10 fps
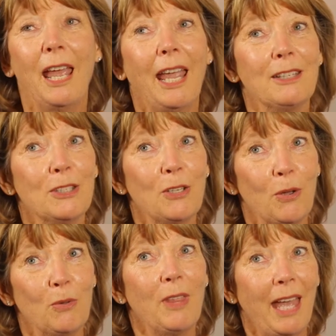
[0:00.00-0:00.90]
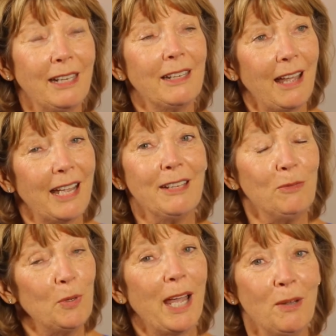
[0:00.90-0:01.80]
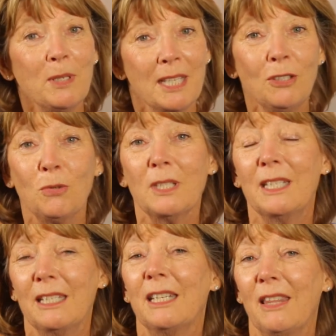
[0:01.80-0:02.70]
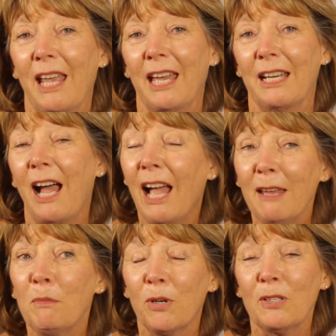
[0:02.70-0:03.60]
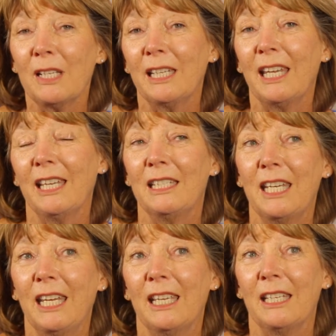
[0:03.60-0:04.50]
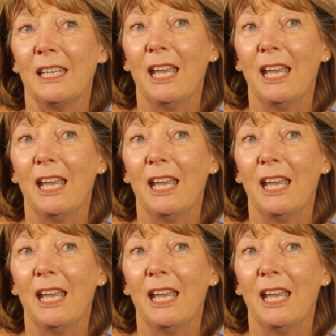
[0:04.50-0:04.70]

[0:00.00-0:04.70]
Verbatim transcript: And so that I, I was interested in that. I personally had taken